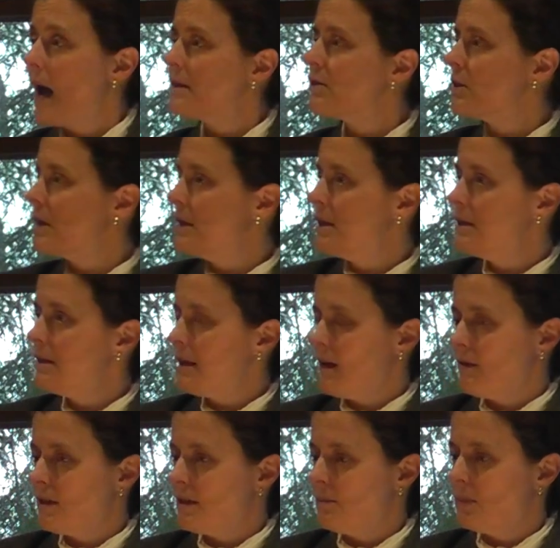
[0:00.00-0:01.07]
And so they needed to
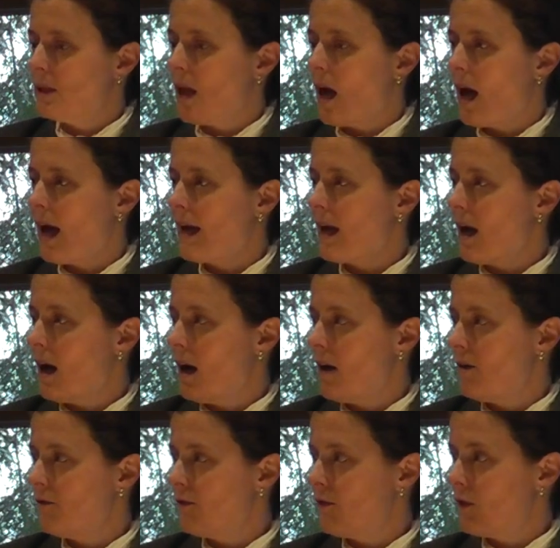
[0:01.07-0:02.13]
have a supply
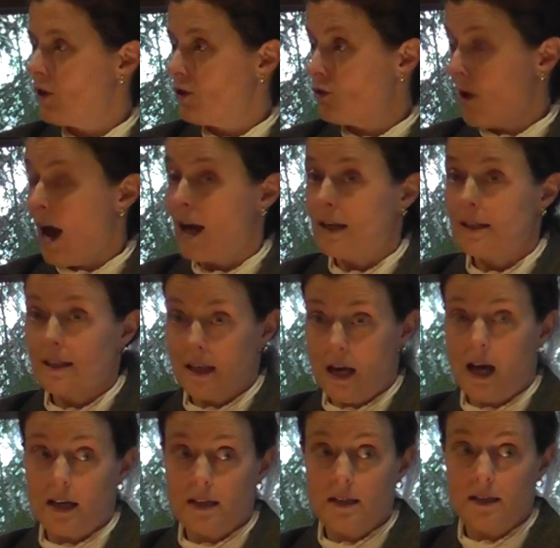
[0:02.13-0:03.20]
of grass
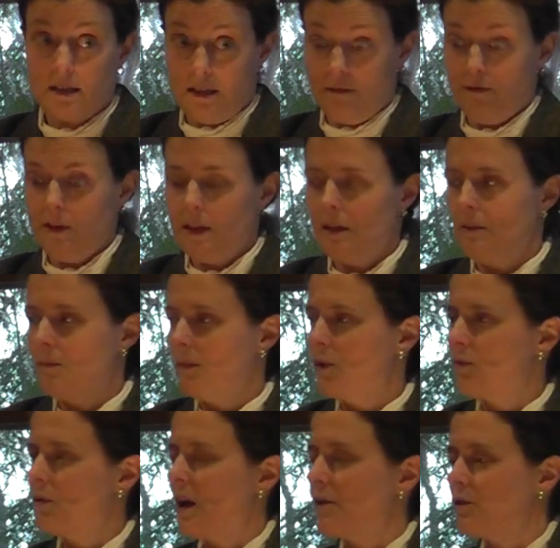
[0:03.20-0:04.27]
cut to feed them
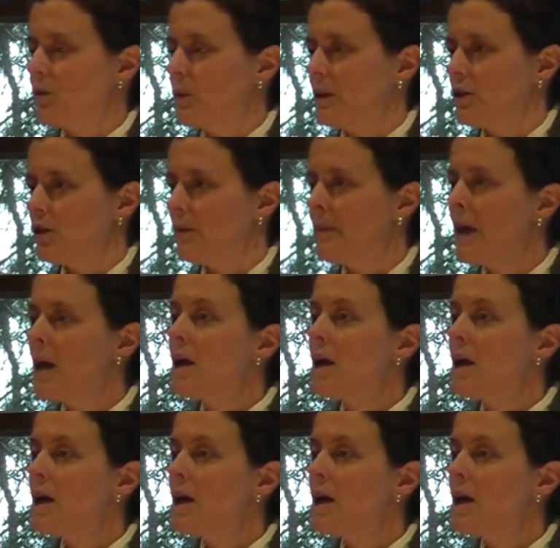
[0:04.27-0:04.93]
throughout the winter.